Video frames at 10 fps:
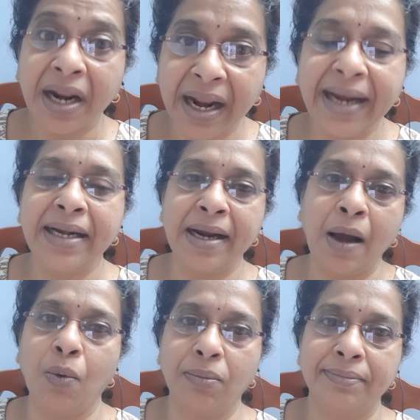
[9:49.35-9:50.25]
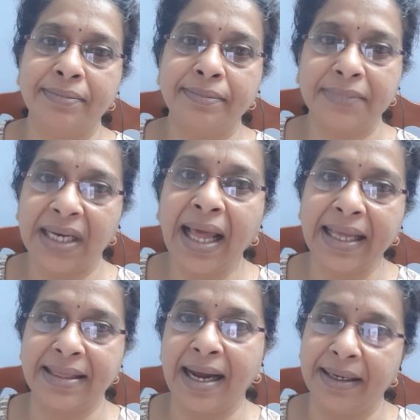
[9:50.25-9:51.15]
right now,
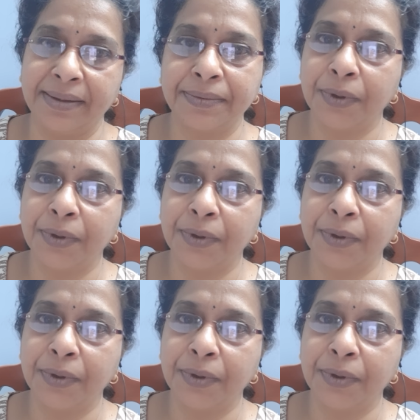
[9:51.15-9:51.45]
like that.